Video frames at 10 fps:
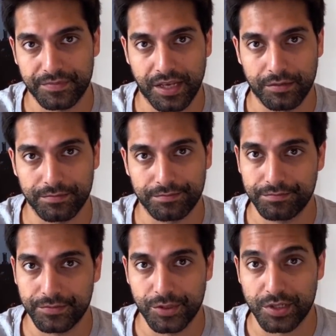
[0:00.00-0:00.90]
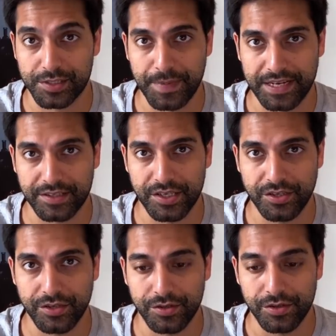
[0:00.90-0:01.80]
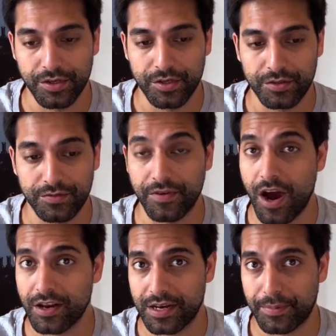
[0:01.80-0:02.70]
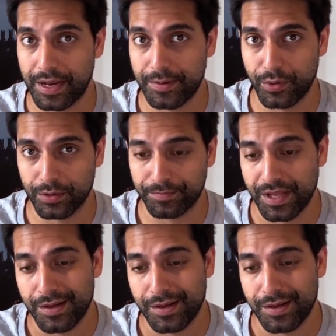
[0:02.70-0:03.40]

Now, you expect the EU to finally play ball.